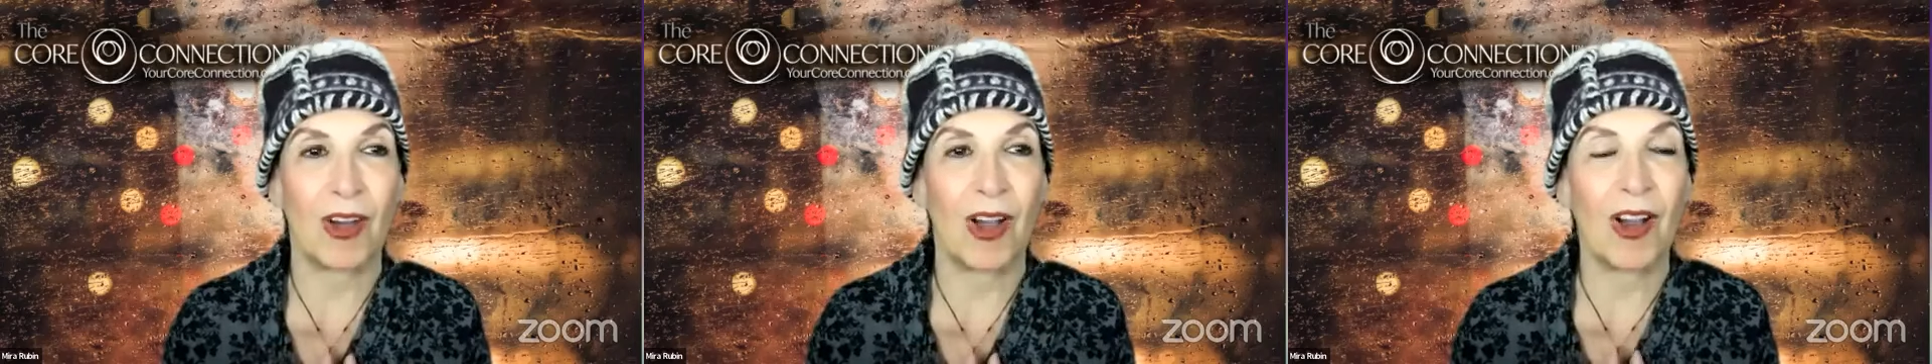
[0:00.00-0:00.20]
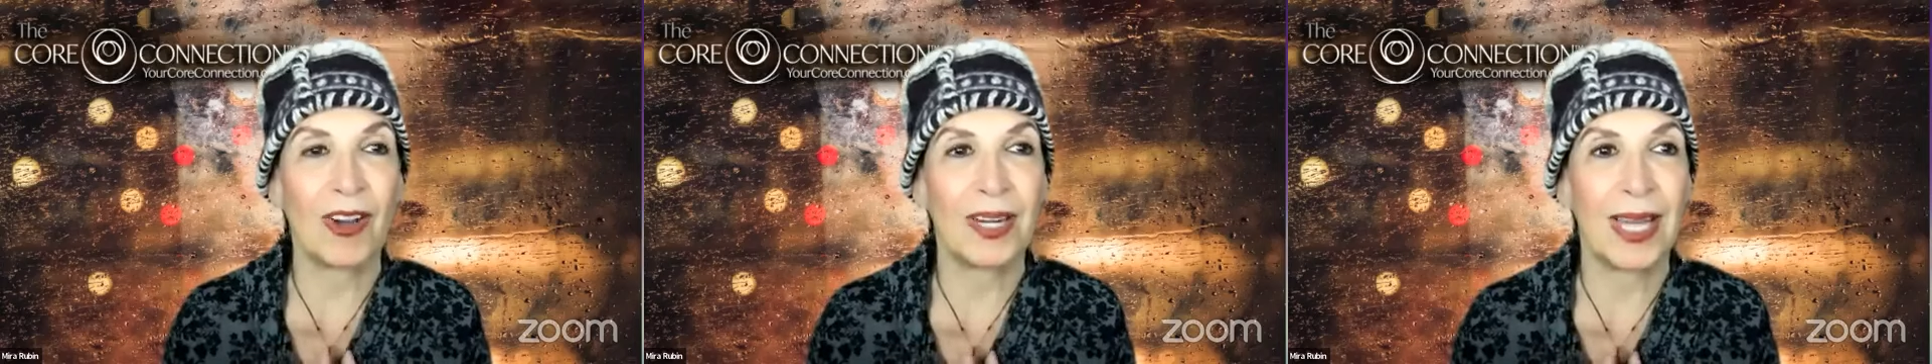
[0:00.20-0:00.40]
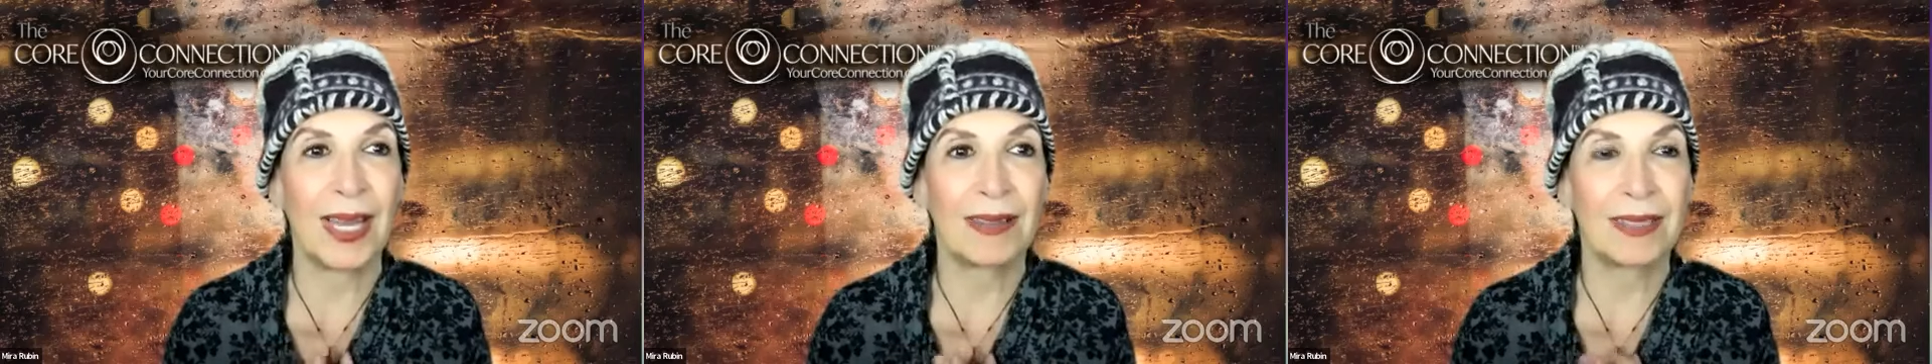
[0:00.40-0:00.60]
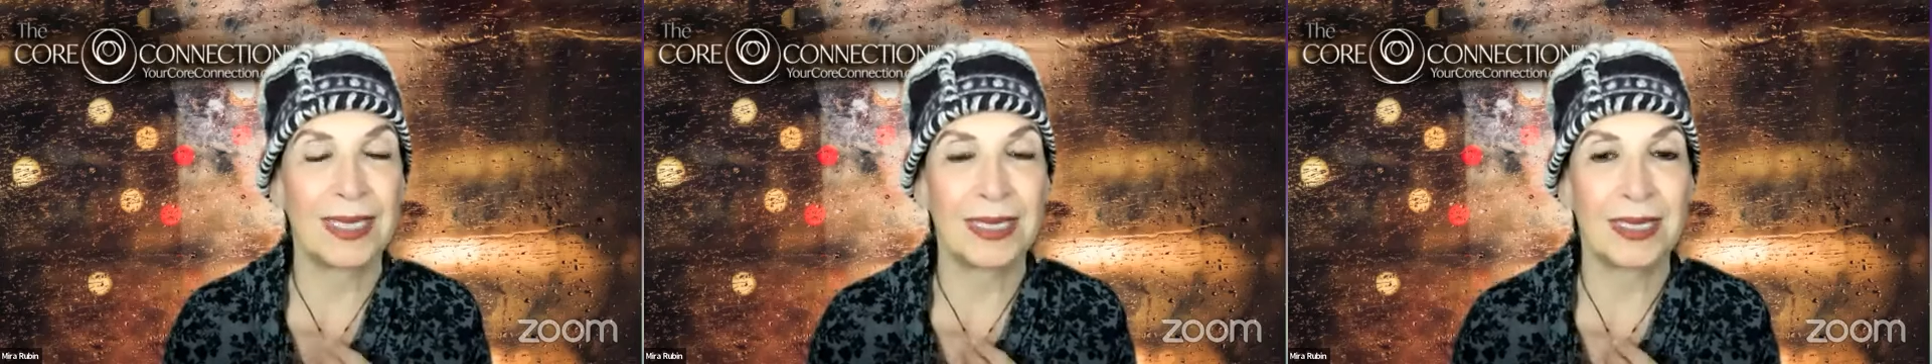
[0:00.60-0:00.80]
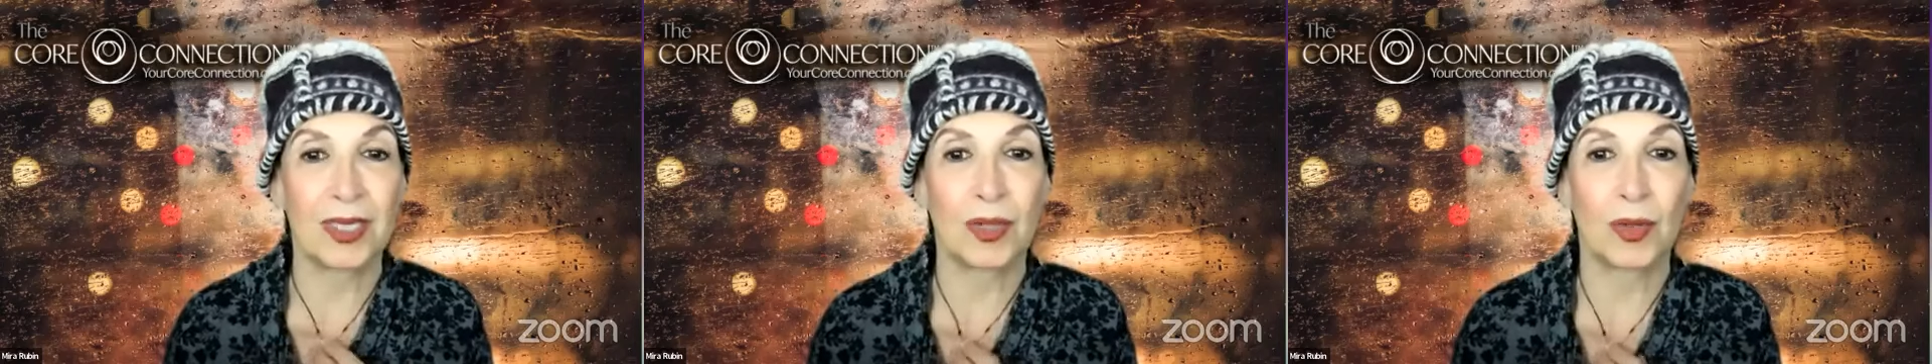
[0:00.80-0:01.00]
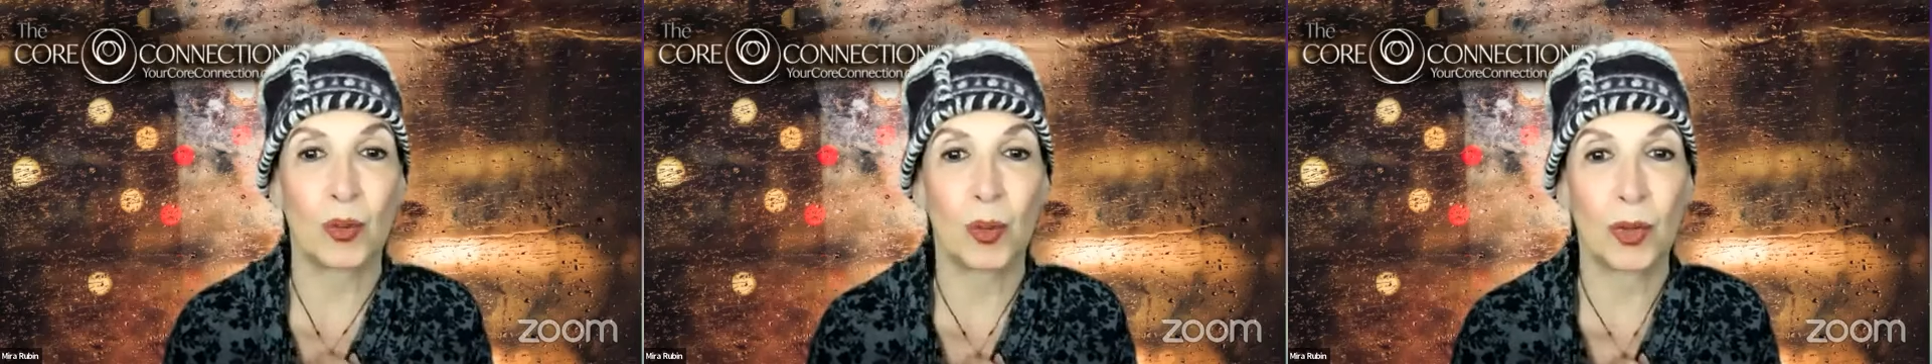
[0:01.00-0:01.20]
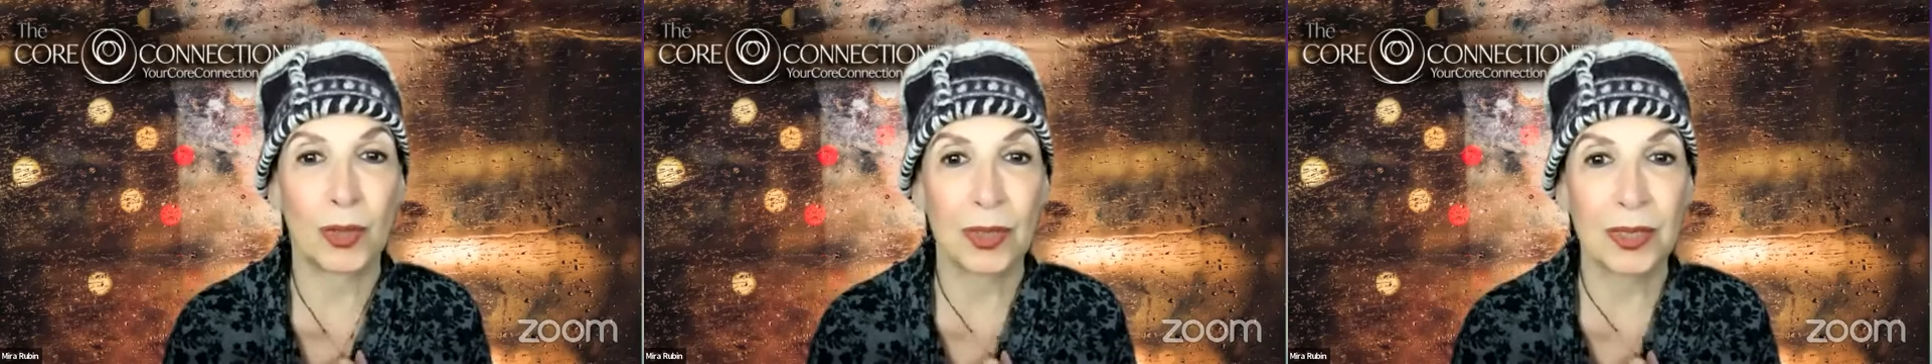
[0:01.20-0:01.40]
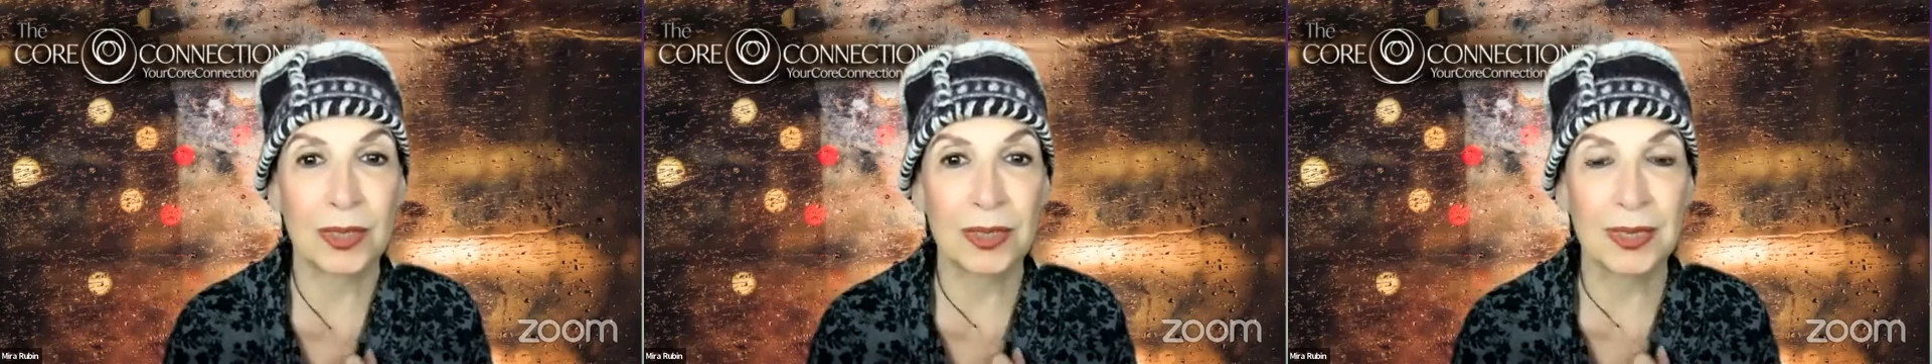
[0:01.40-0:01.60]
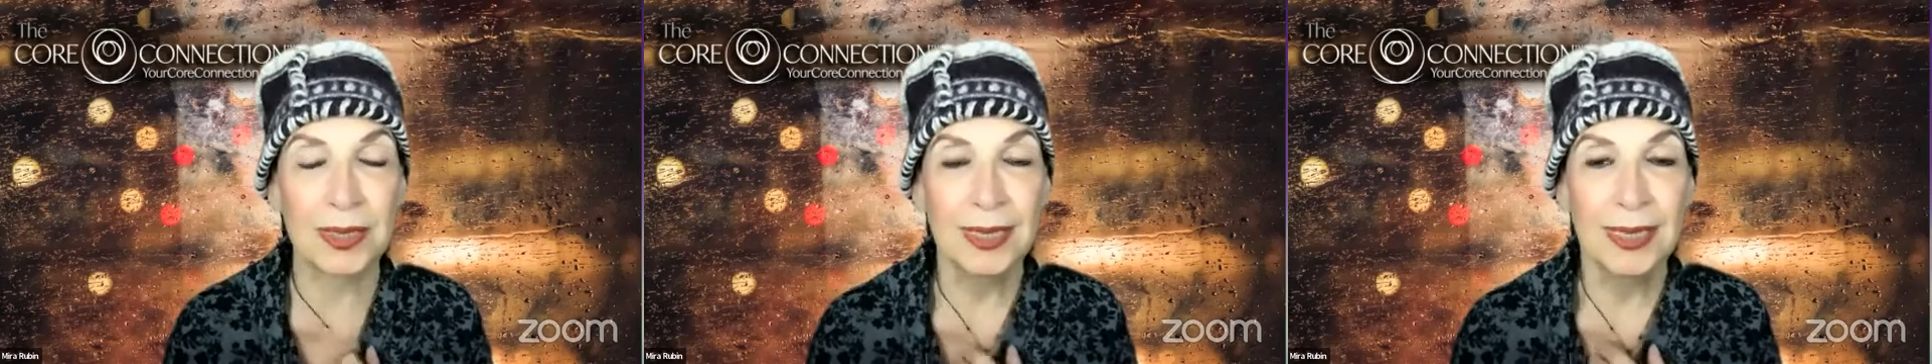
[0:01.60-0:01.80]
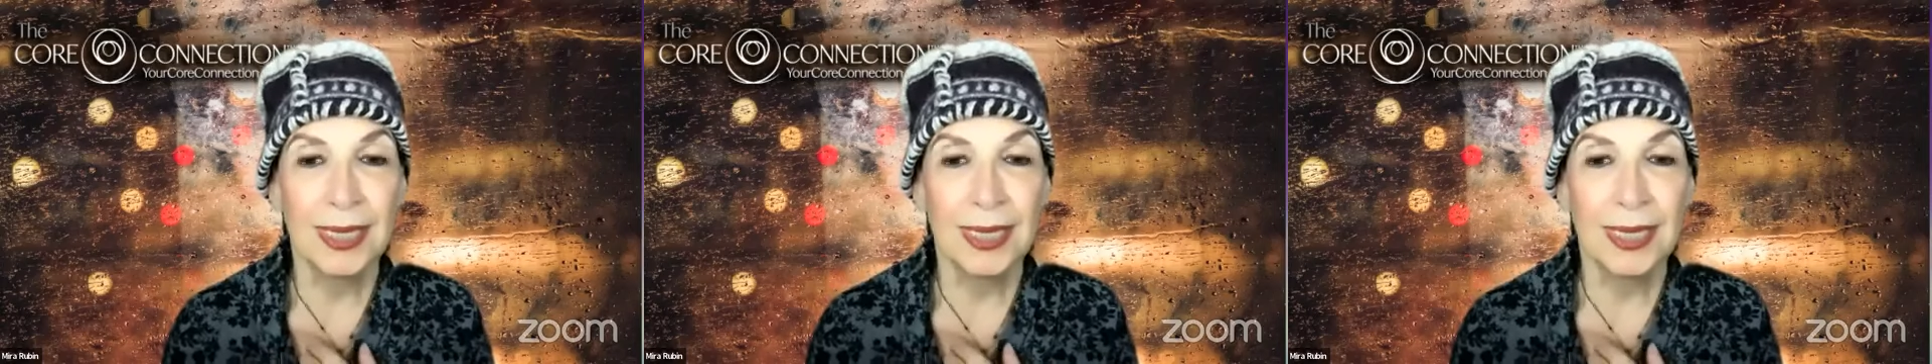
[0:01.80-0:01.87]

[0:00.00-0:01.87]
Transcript: heart out into the world.